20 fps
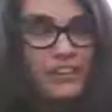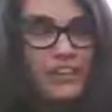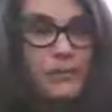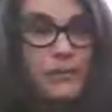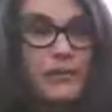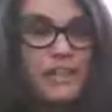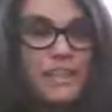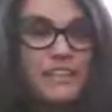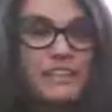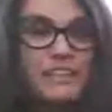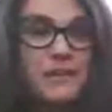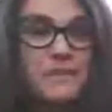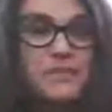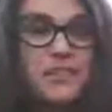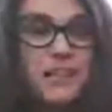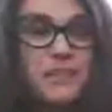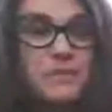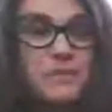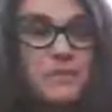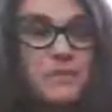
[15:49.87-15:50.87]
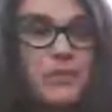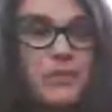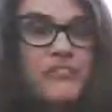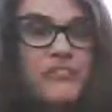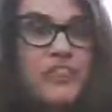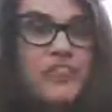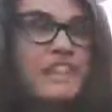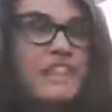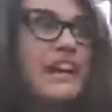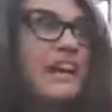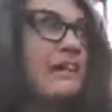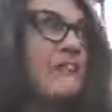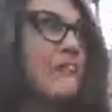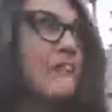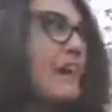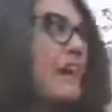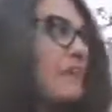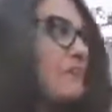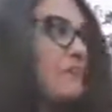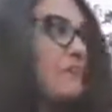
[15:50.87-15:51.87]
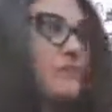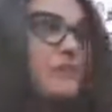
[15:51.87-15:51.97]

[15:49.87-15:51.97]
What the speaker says: Because sometimes we feel like if I don't